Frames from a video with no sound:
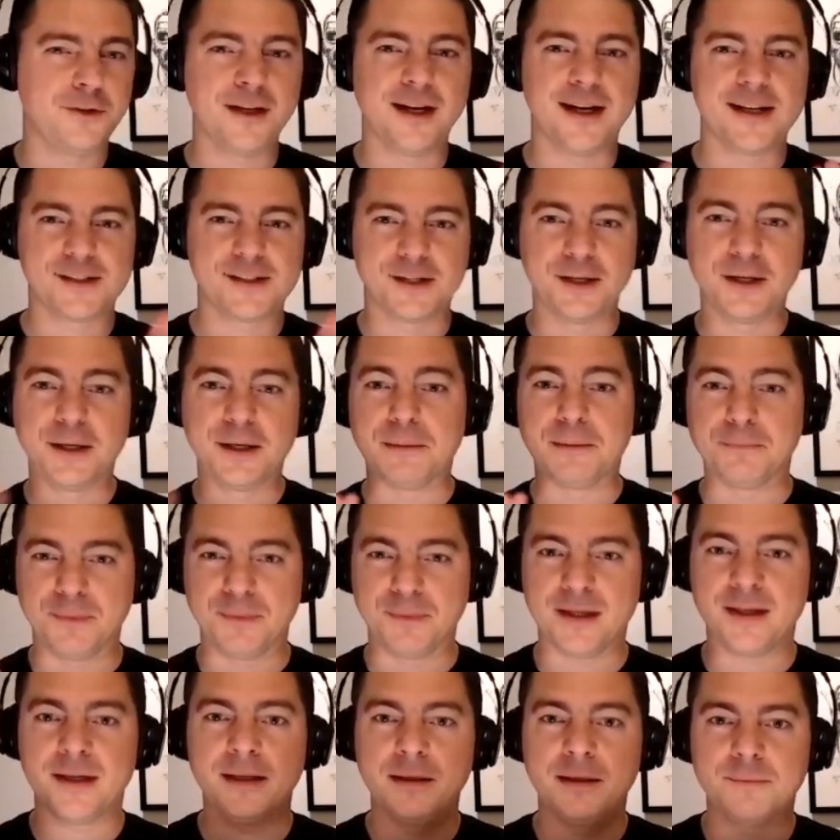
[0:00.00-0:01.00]
you guys can
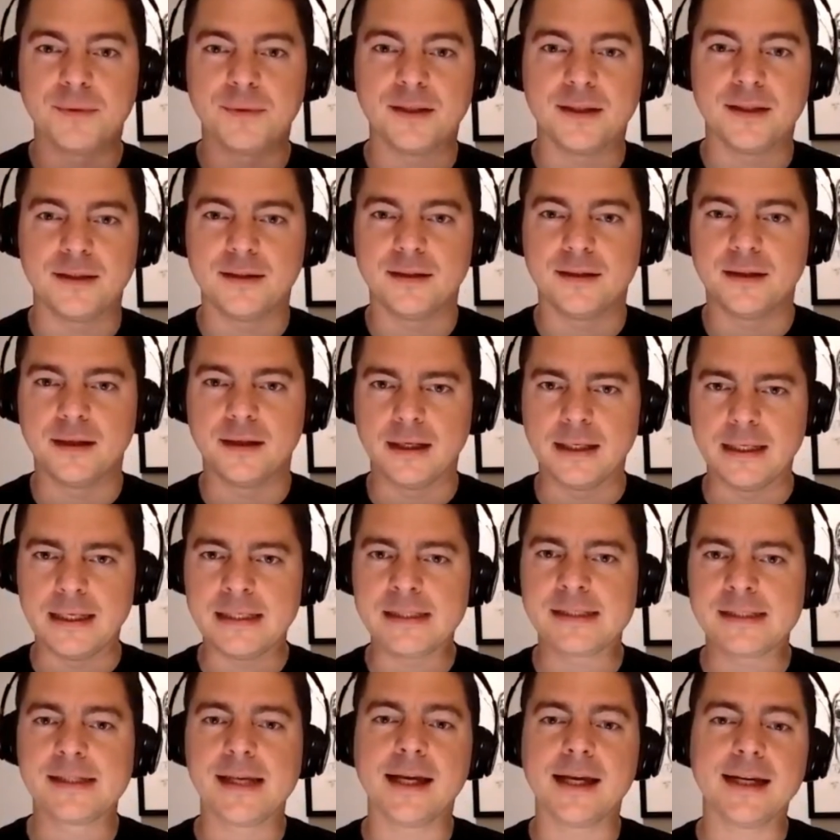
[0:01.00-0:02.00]
combine, but
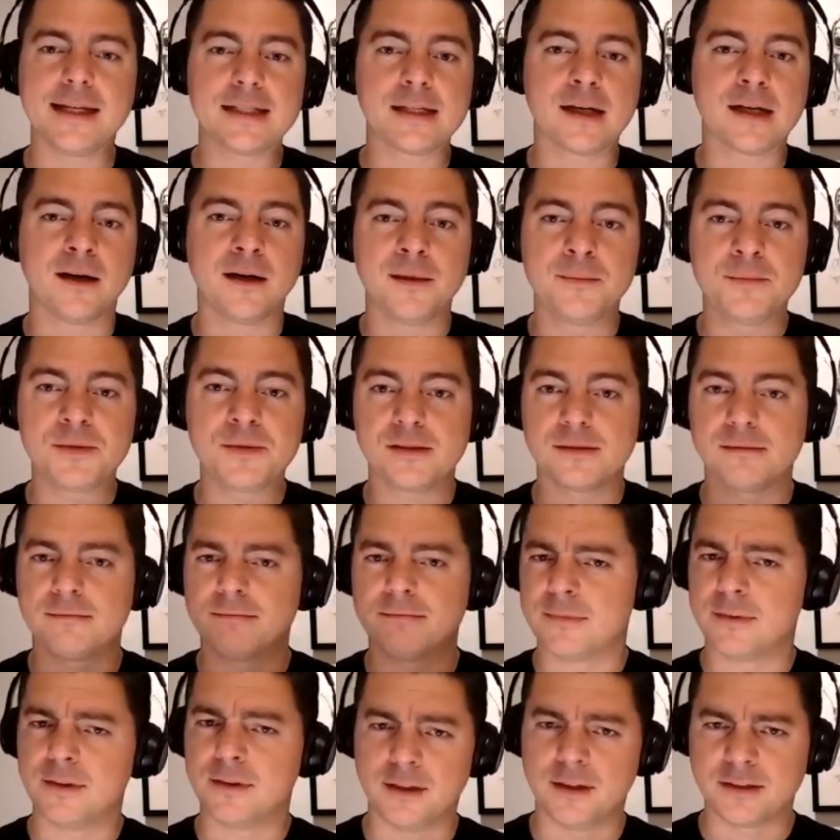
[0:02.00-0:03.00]
is that at times
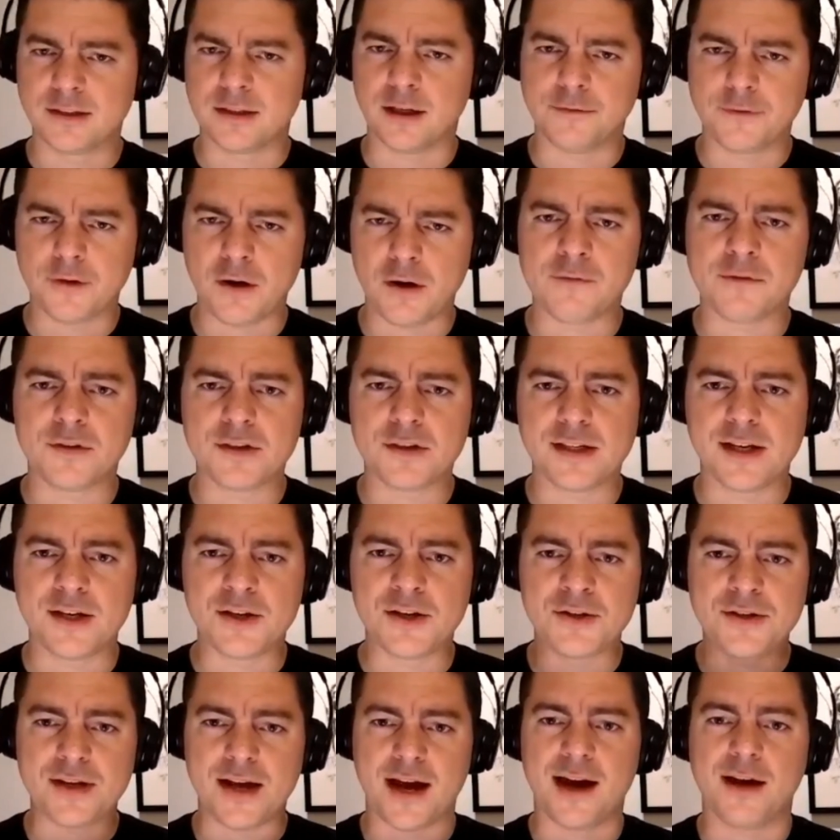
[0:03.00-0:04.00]
a tough
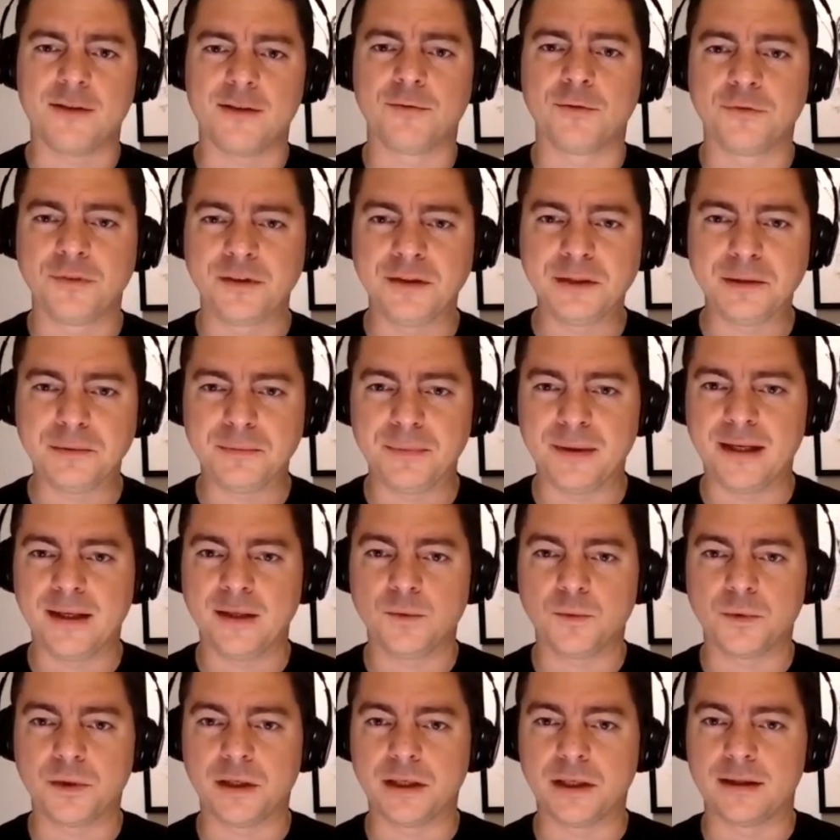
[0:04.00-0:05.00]
conversation to have within the
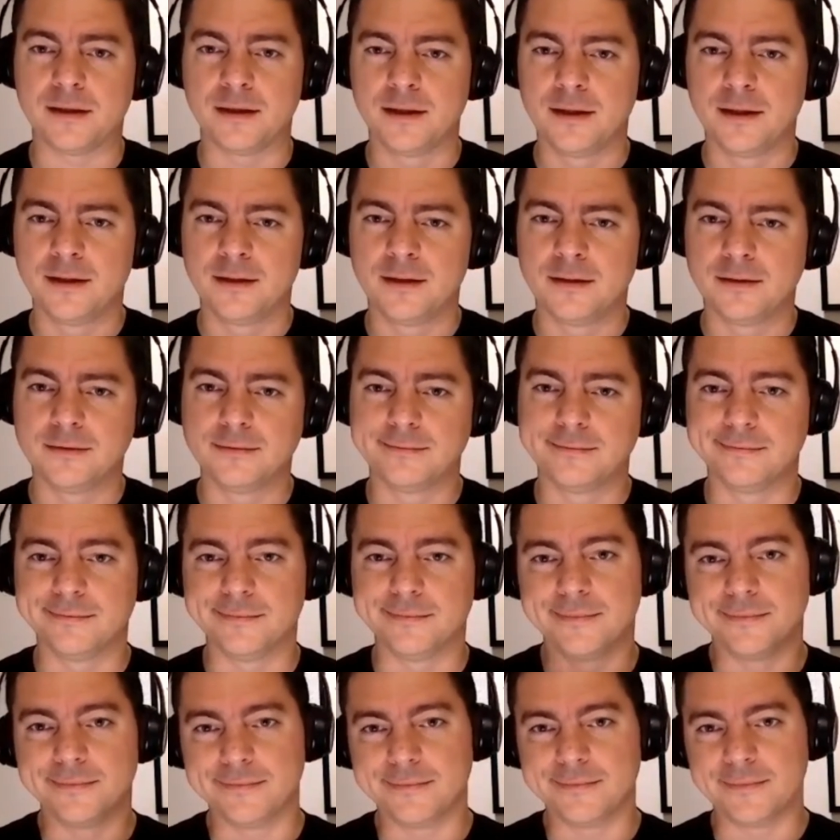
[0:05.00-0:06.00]
band where
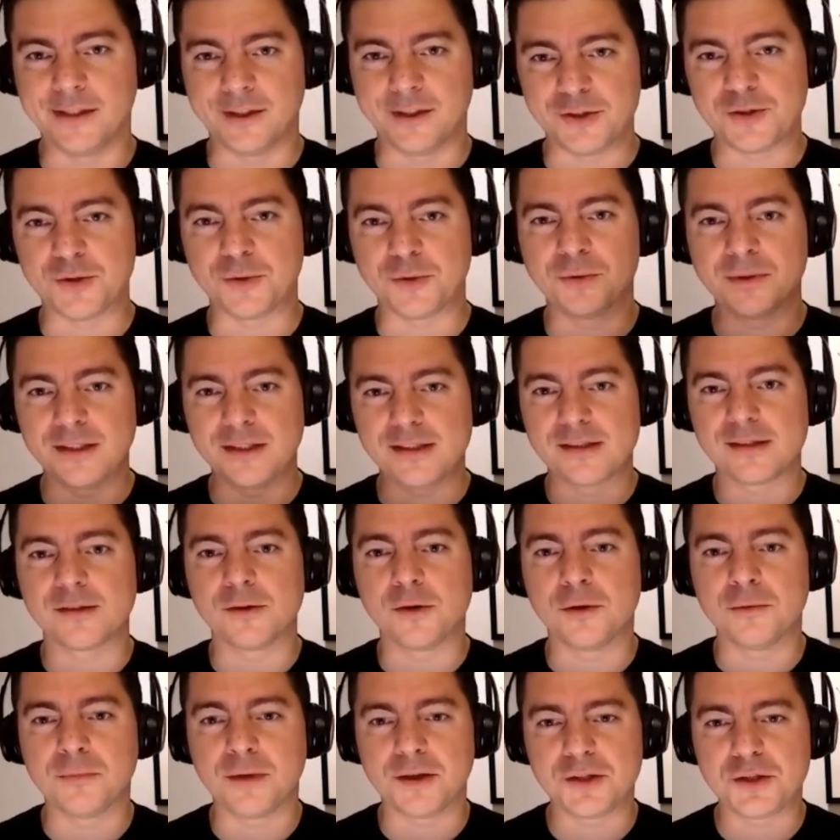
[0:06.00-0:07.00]
there's only
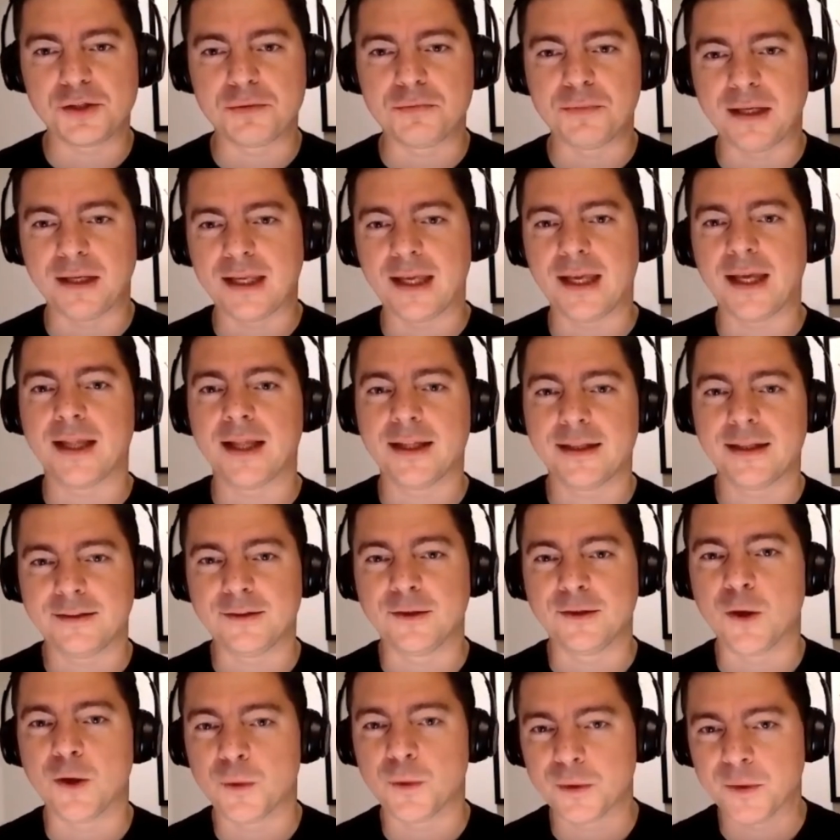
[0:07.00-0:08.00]
so much Michele to
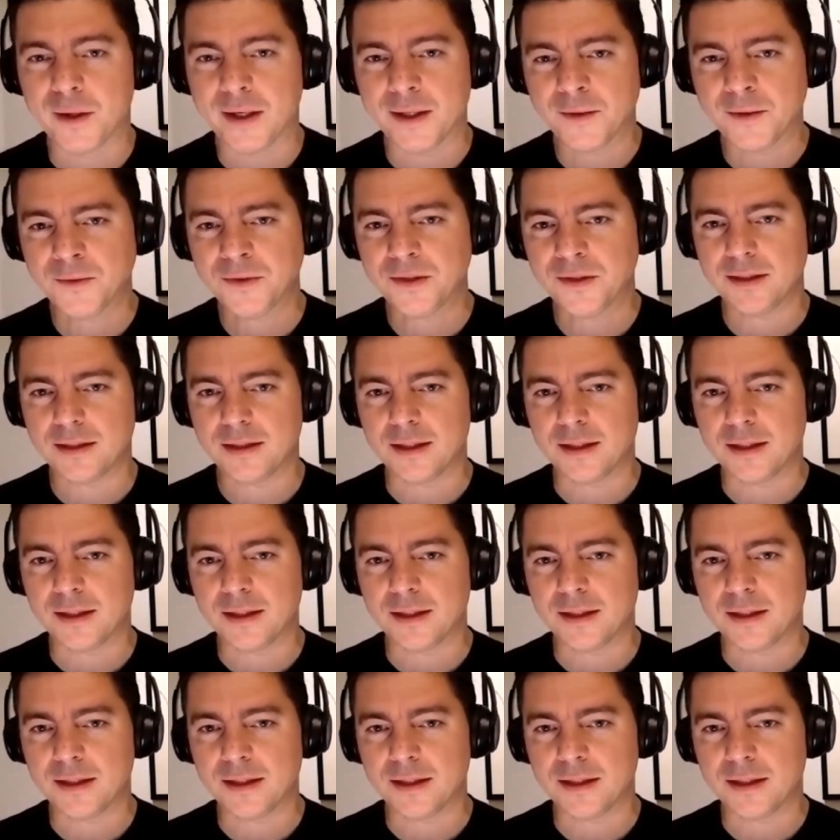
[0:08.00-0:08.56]
go around?